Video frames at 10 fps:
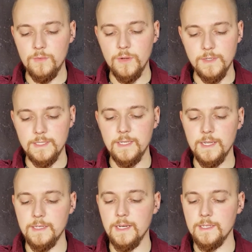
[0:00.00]
We were
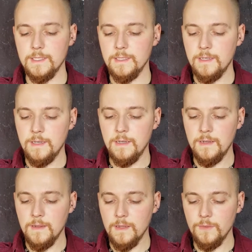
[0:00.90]
sitting ducks.
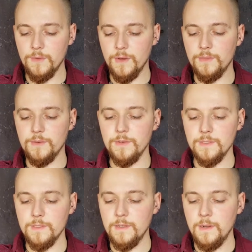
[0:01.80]
Without the
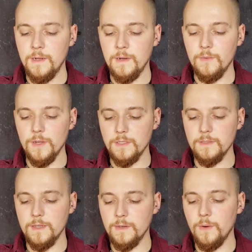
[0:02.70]
cruiser, we
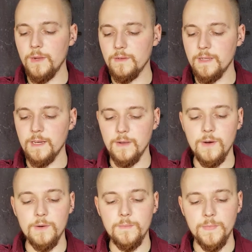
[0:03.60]
also had no way of getting
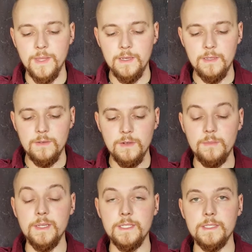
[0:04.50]
home.
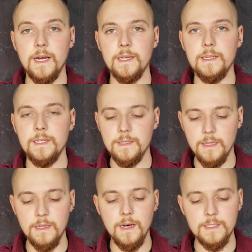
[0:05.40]
We'd be stuck in
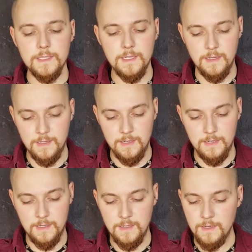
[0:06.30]
the lost.
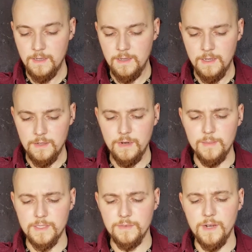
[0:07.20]

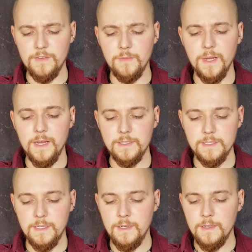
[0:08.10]
Grab the survival
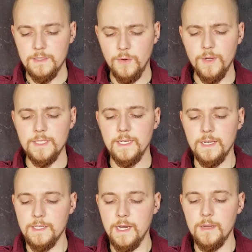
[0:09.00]
packs. Don't waste
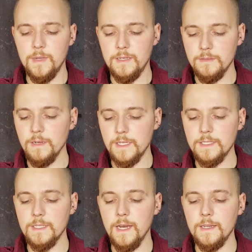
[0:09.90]
any time,
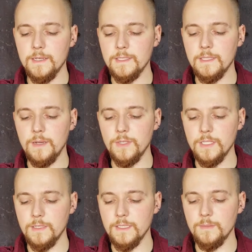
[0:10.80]
Ruggy said,
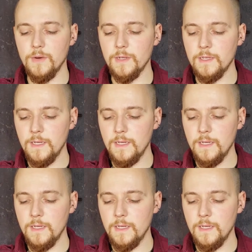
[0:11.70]
extinguishing his smoke.